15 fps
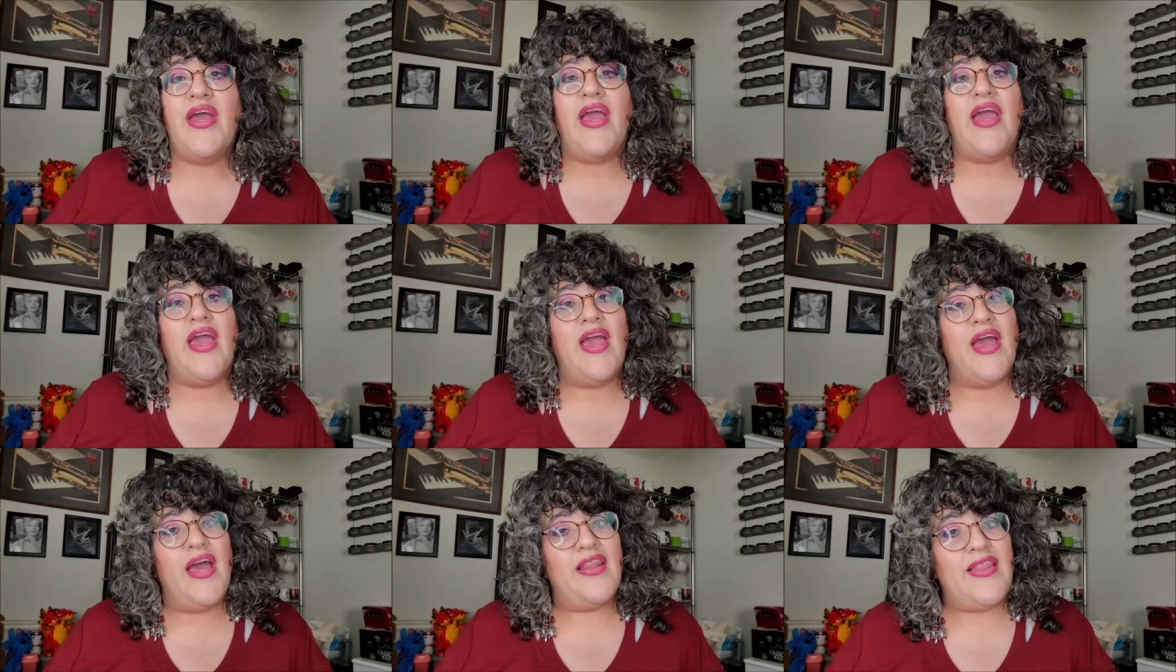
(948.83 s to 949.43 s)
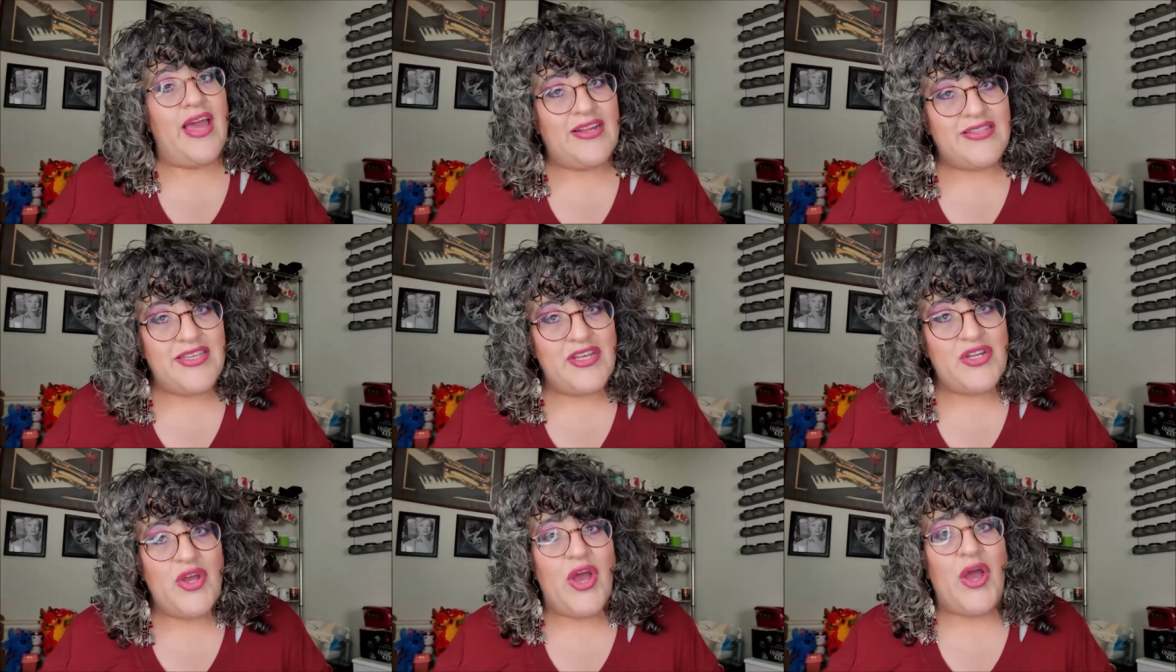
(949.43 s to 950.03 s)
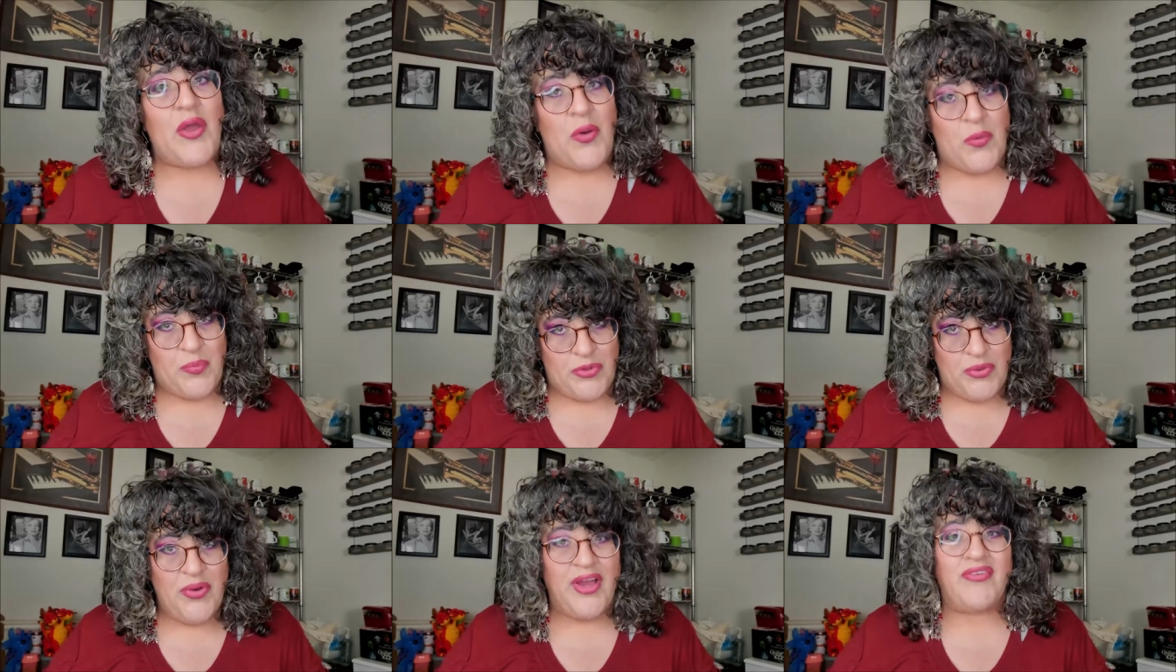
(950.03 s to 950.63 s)
And that is it. I hope
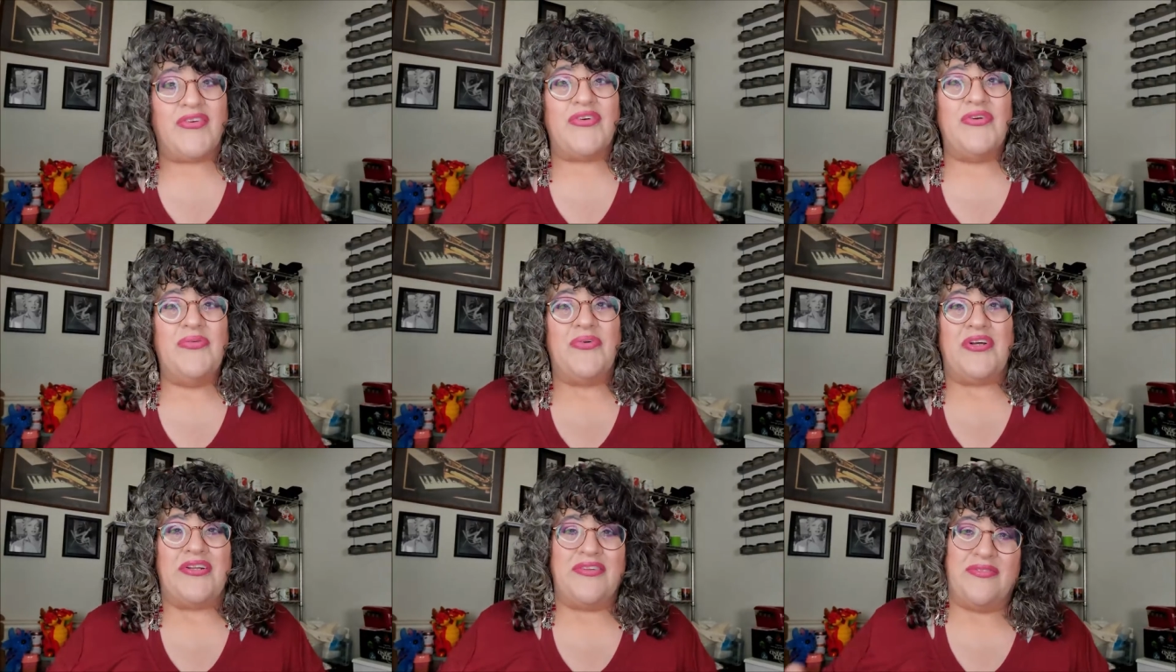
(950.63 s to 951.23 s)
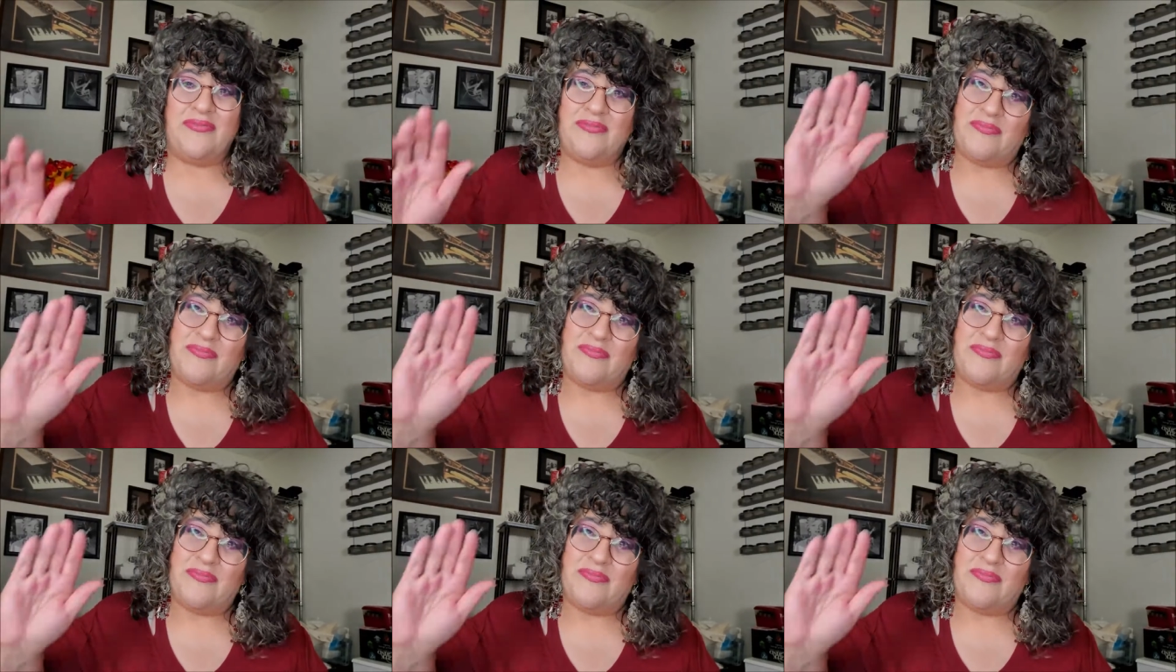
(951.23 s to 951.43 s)
you have a good one.